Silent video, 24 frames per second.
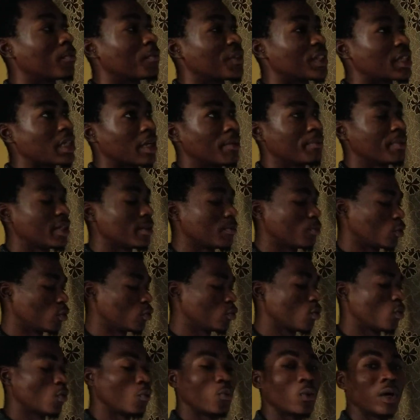It can be in
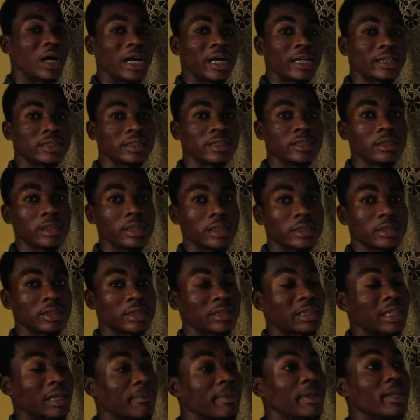modulo 1, it
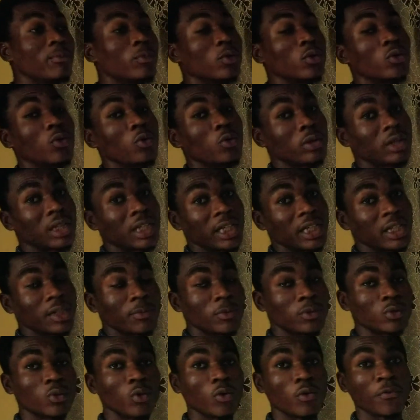can be in modulo 3,
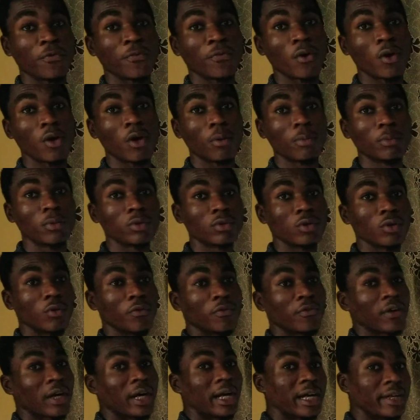modulo 4, modulo
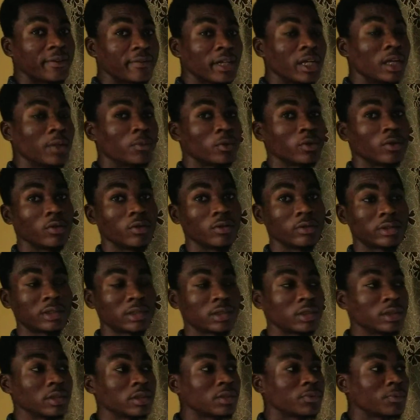5, modulo
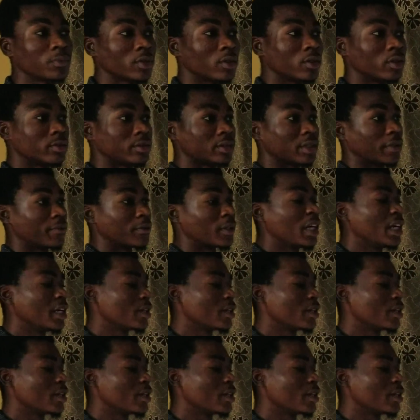6, modulo 7.